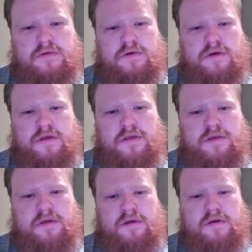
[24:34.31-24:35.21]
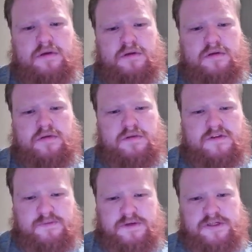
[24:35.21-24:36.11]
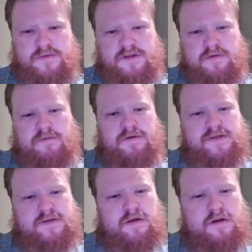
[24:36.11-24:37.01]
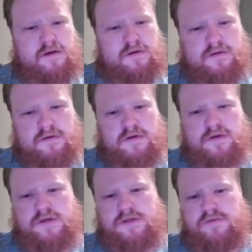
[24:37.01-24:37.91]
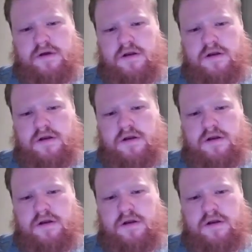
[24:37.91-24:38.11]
I think this bishop's going to be best there. It's right on